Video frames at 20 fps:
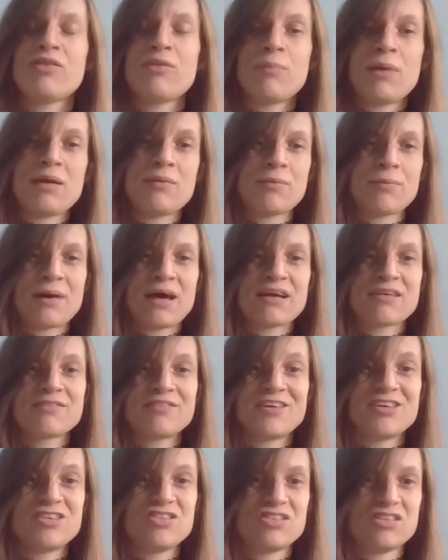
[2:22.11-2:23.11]
the paperback
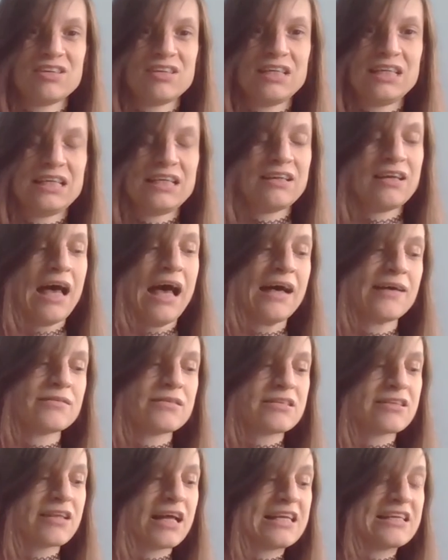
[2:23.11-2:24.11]
version
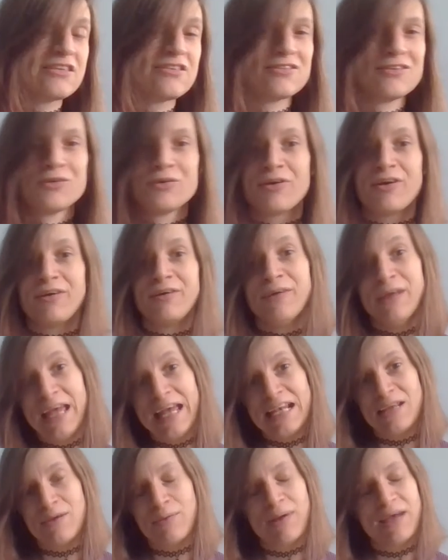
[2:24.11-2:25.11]
um, slightly sooner
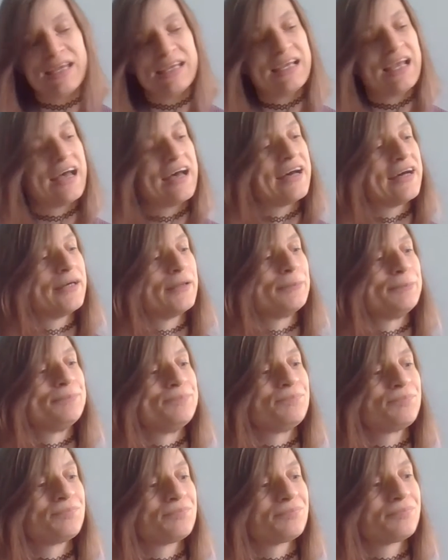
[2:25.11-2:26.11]
anyway.
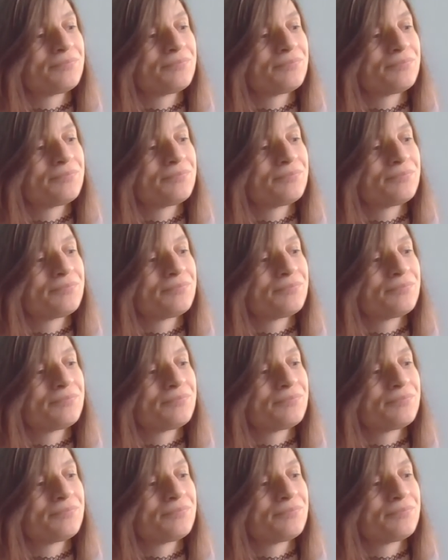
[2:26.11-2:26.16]
Um,